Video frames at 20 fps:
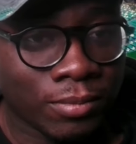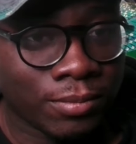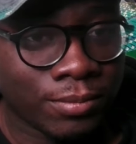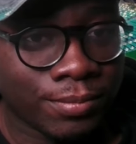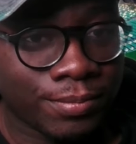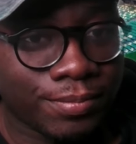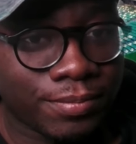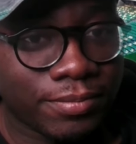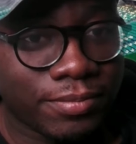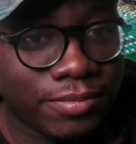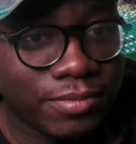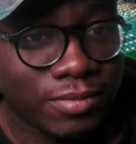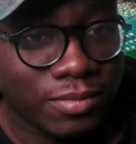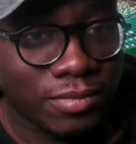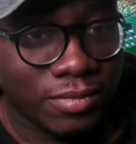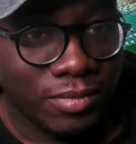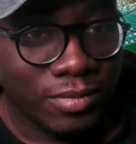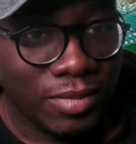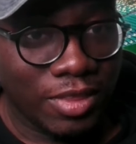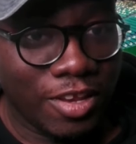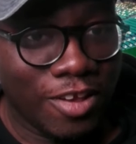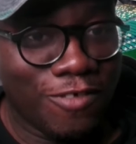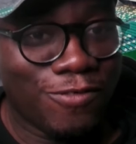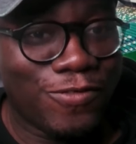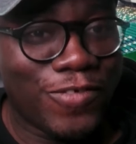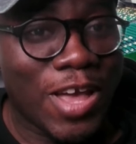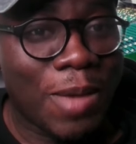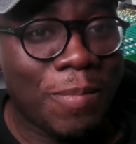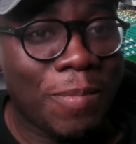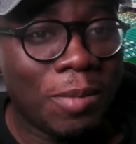
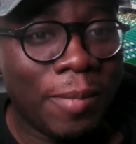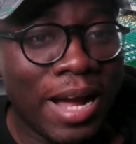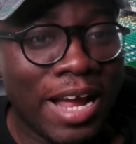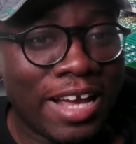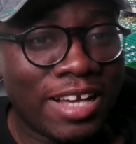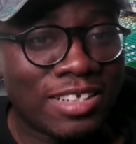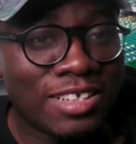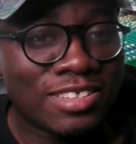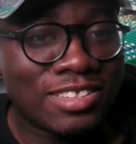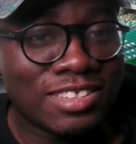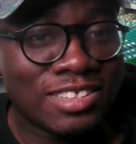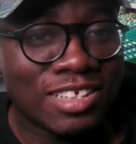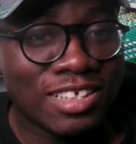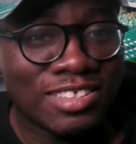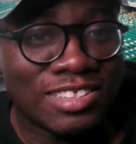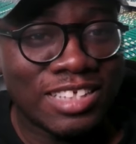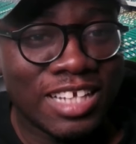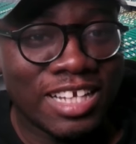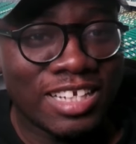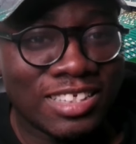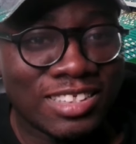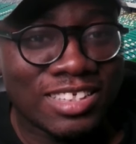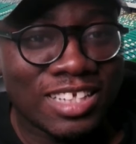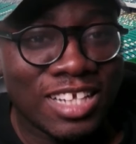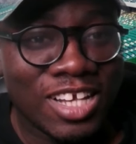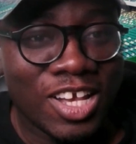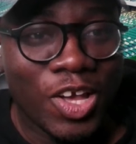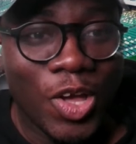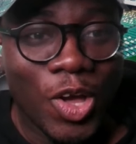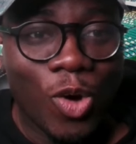Femi Mikes says
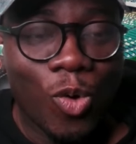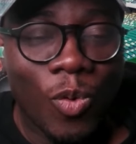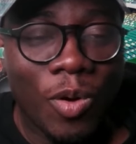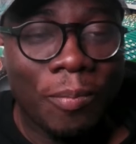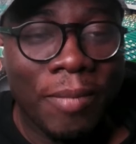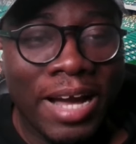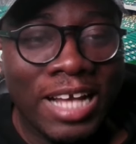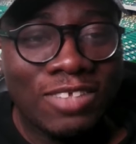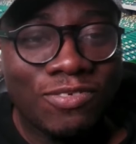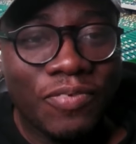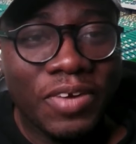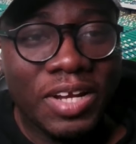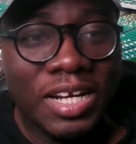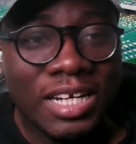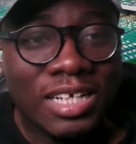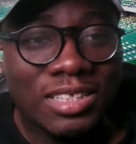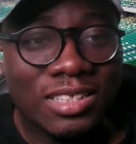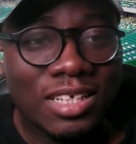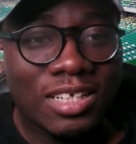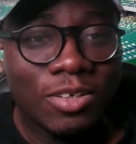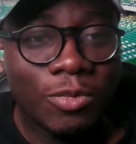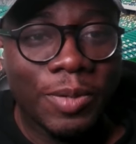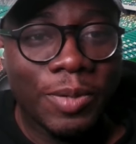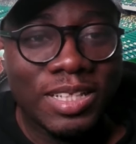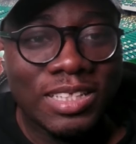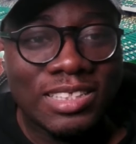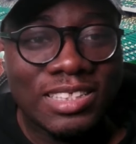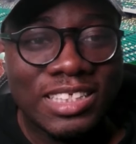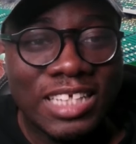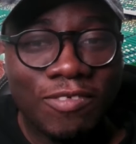we might finish
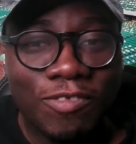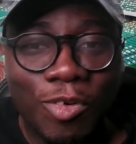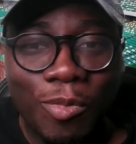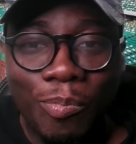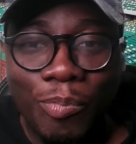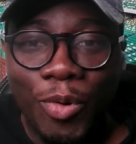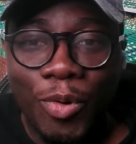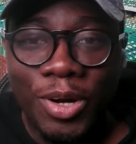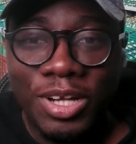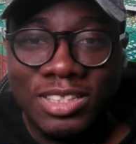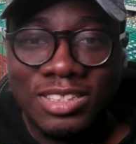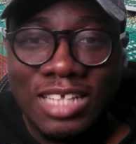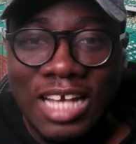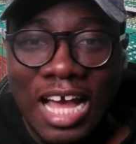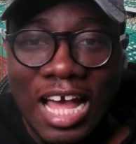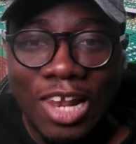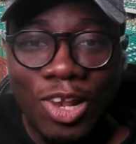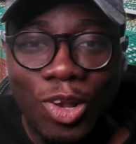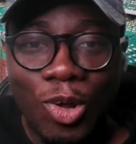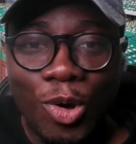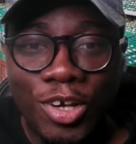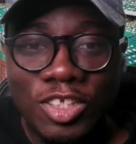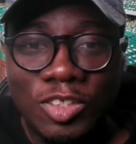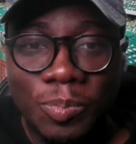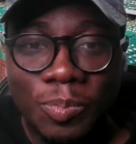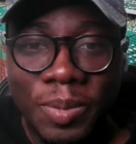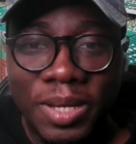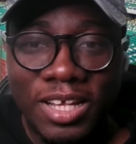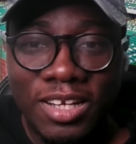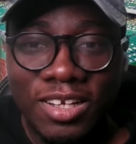with 7 points along
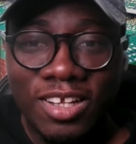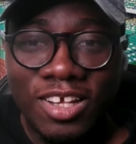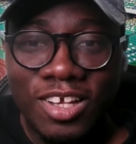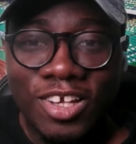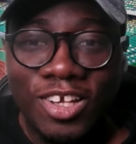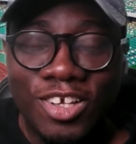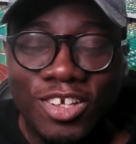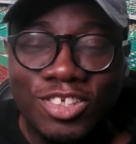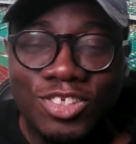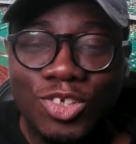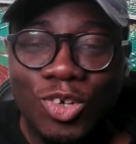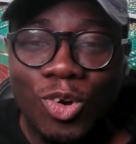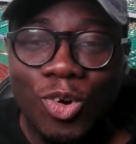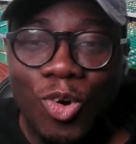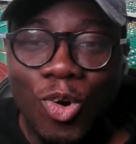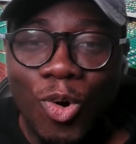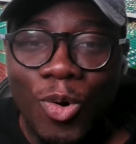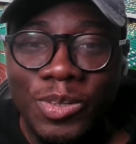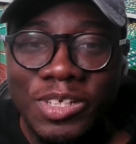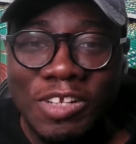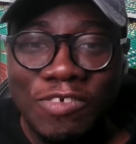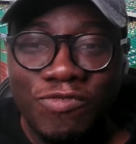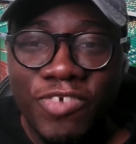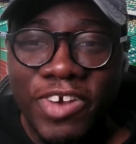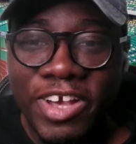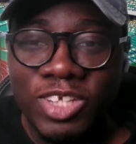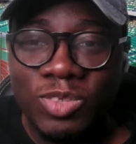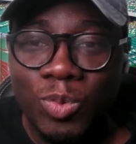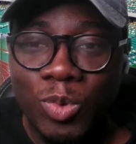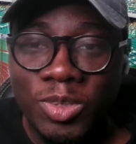Spain. So goal
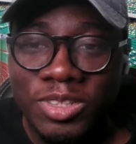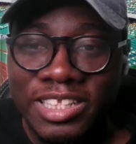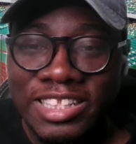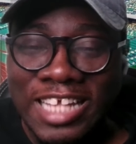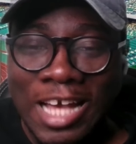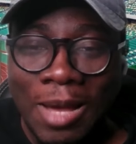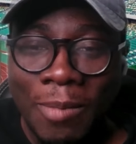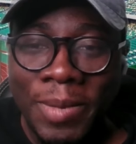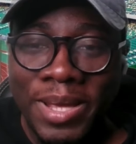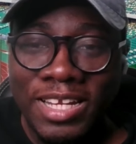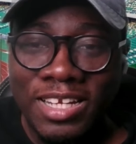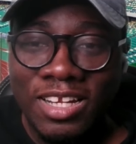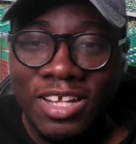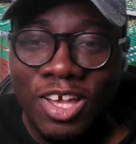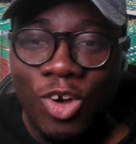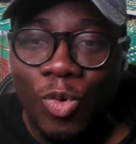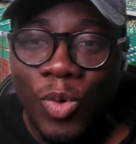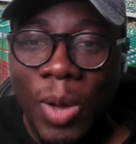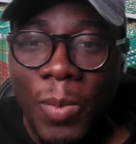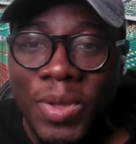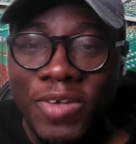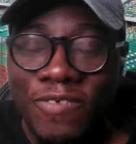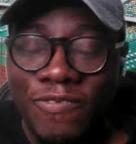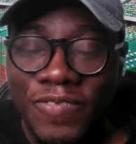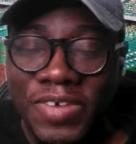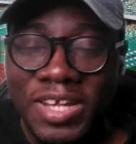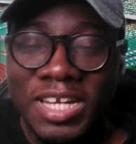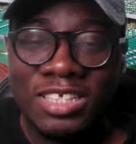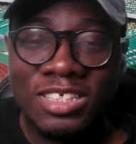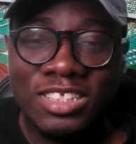difference will determine where we
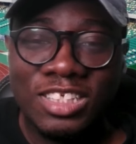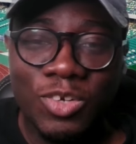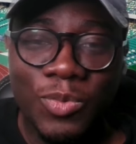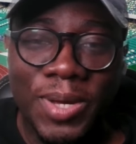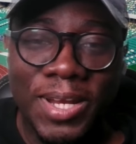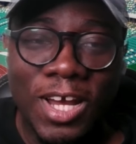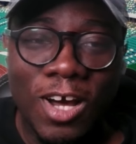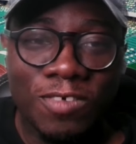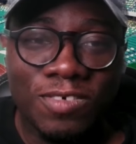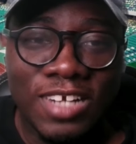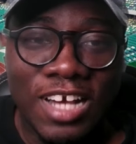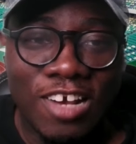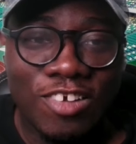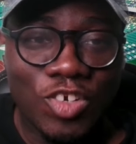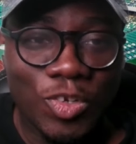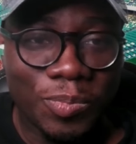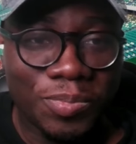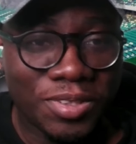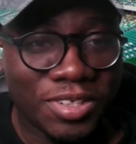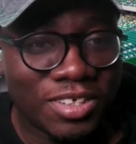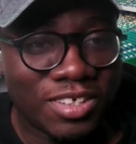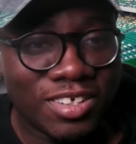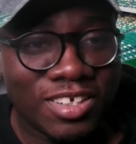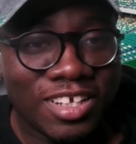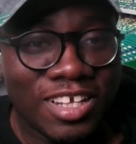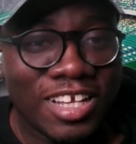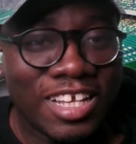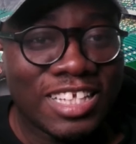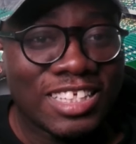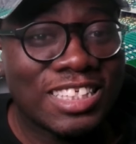finish, the winner of that group.
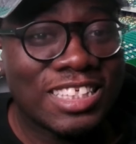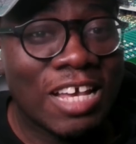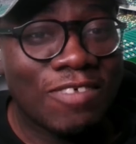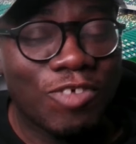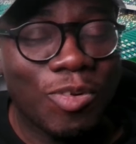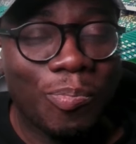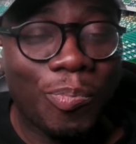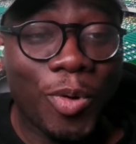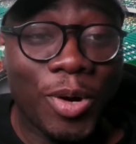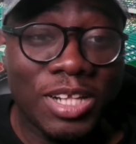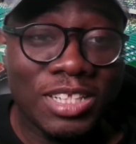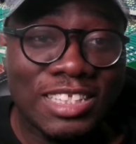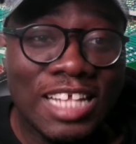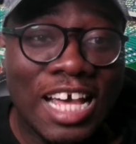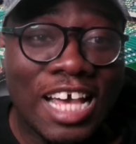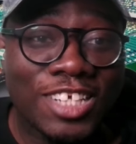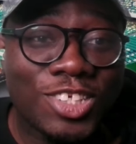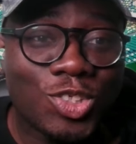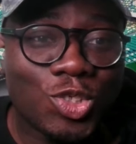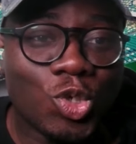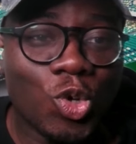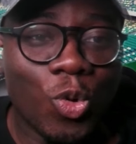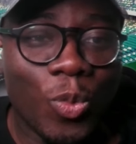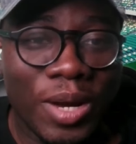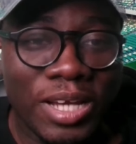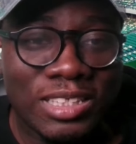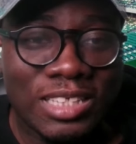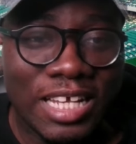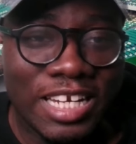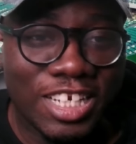7 points, that's 2
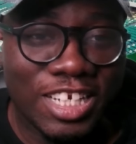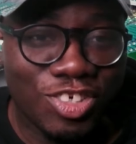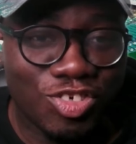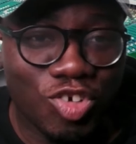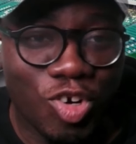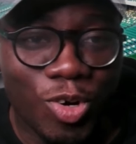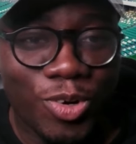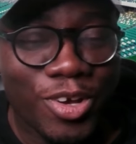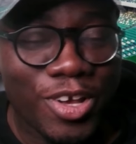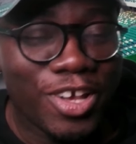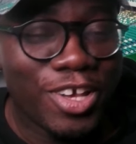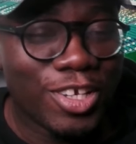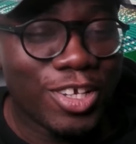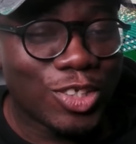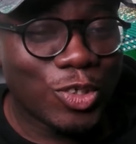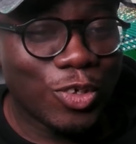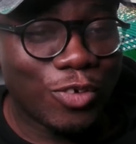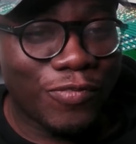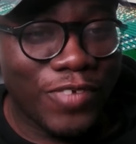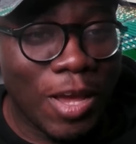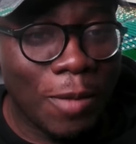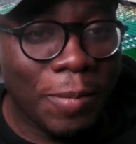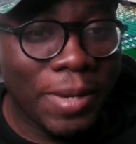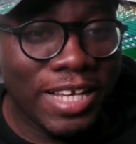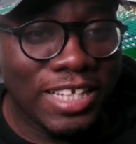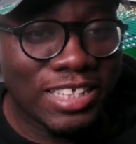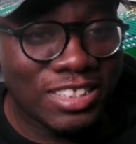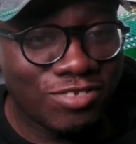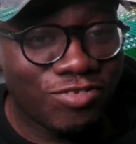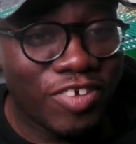wins and a draw. So
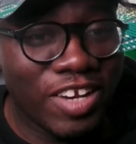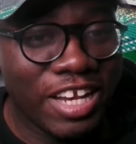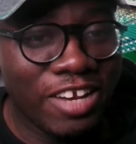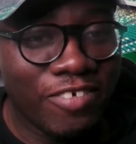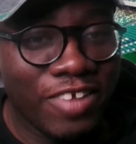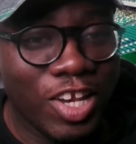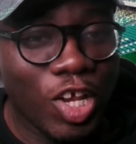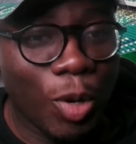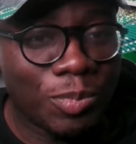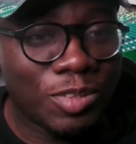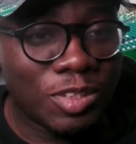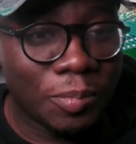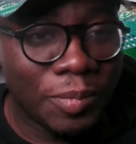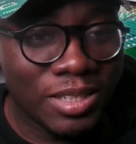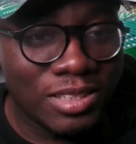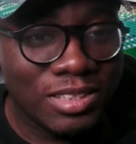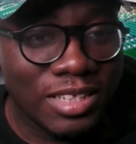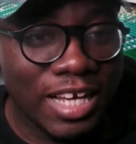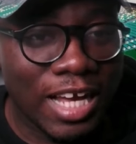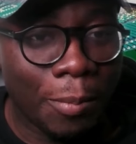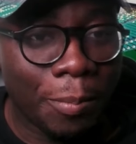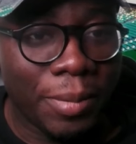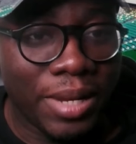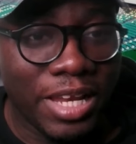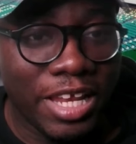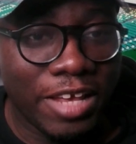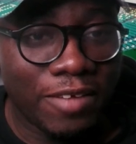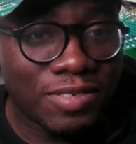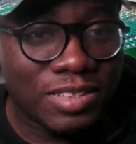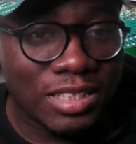Femi is really, really optimistic and
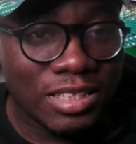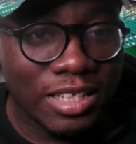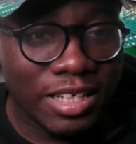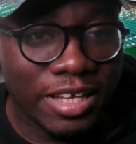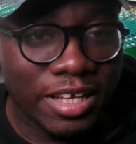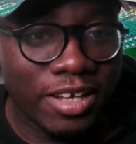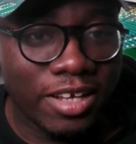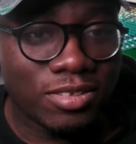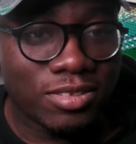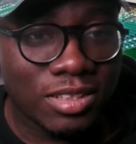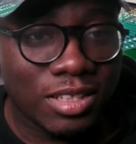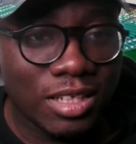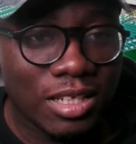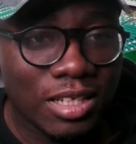believes in the girls.